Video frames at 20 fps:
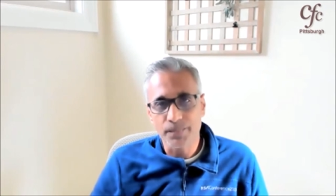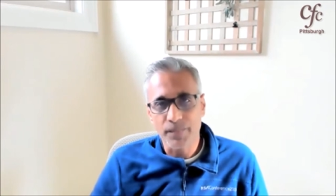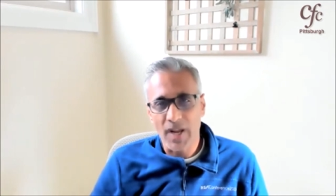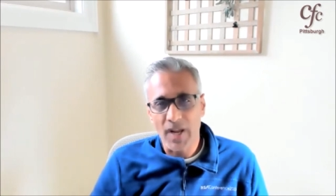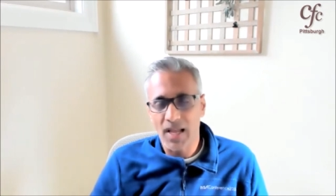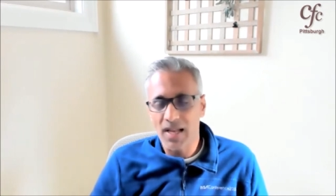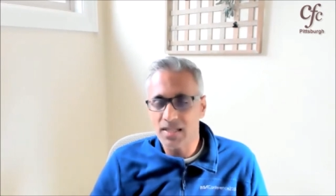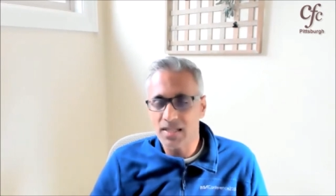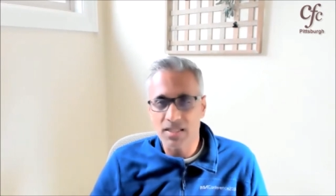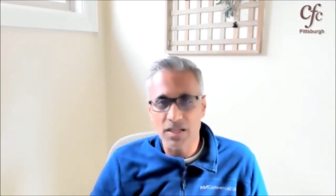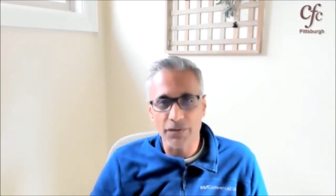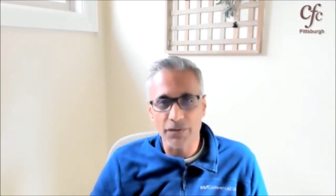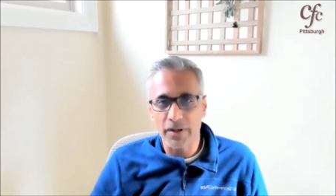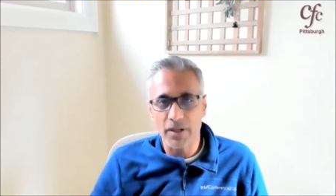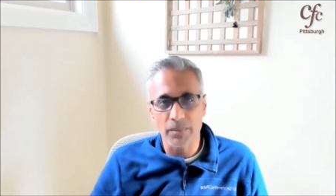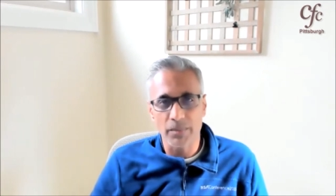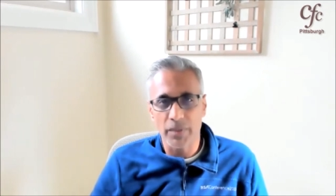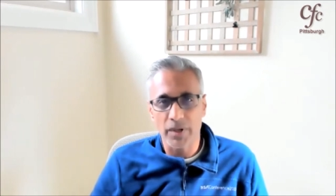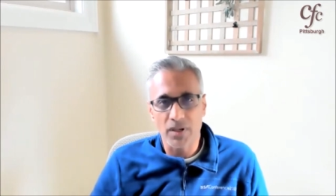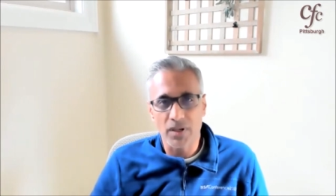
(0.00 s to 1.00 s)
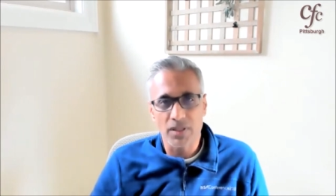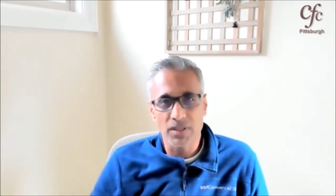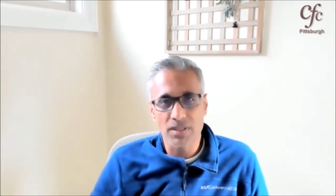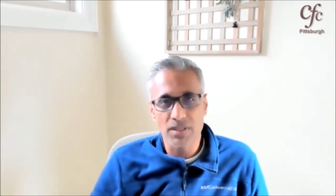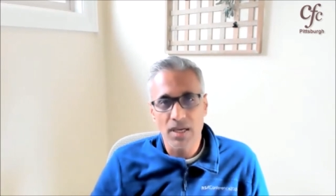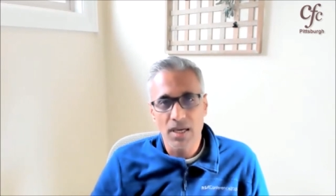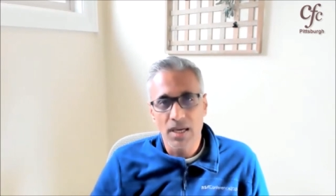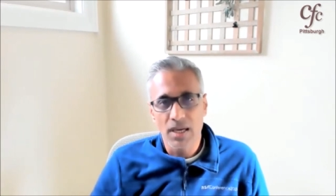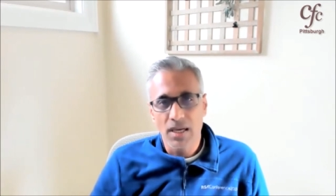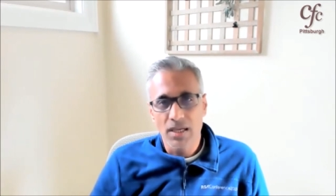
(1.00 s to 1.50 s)
And it's difficult because
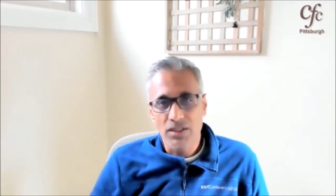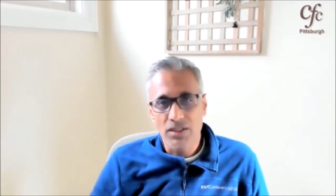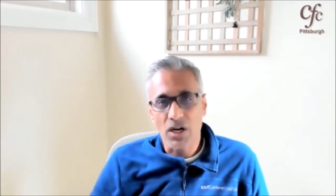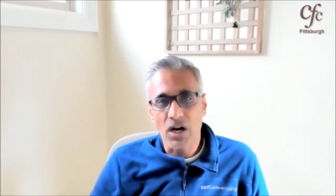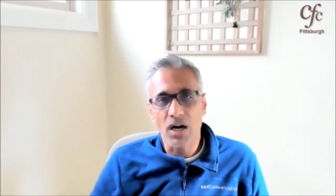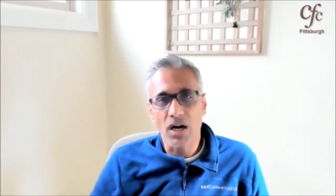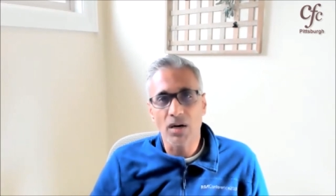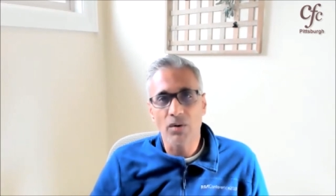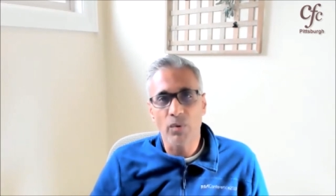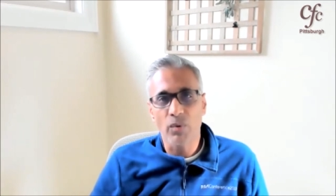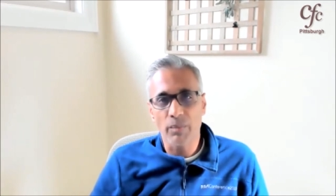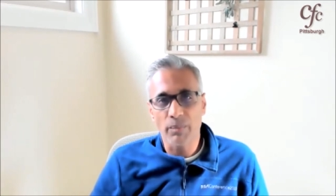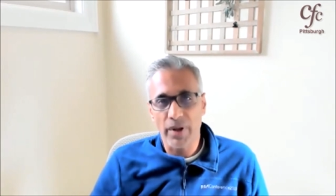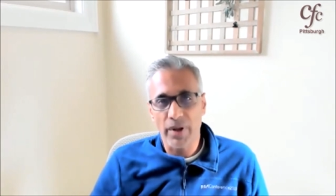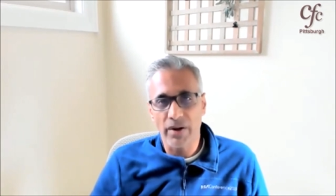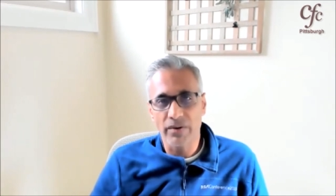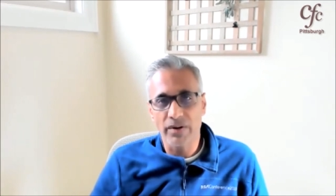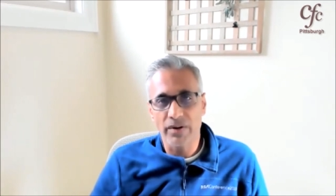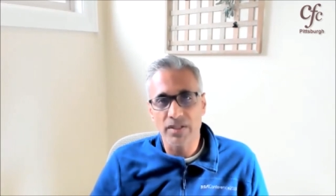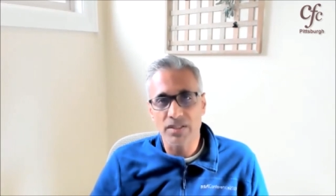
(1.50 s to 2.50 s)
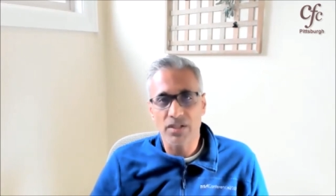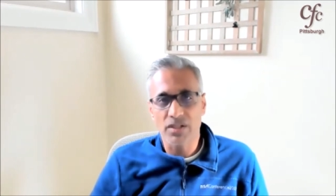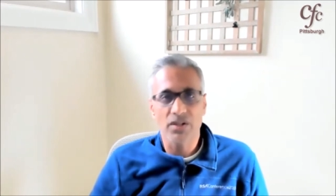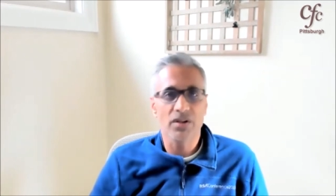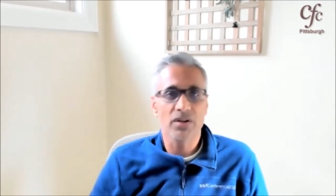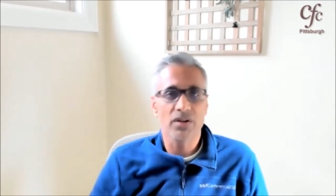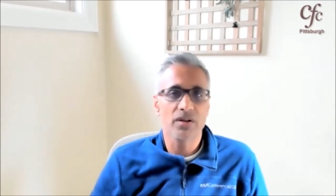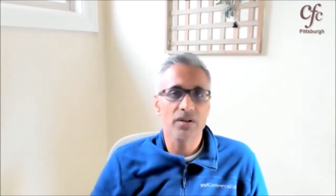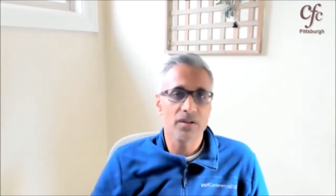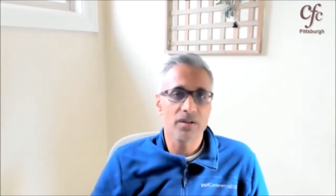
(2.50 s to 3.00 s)
it's hard when parents
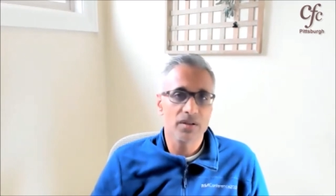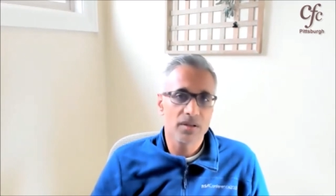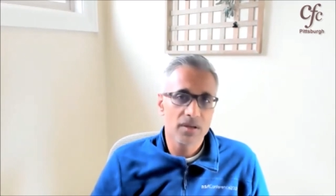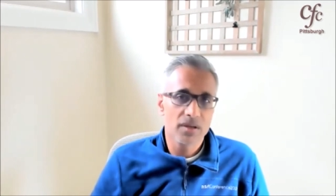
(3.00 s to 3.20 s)
hear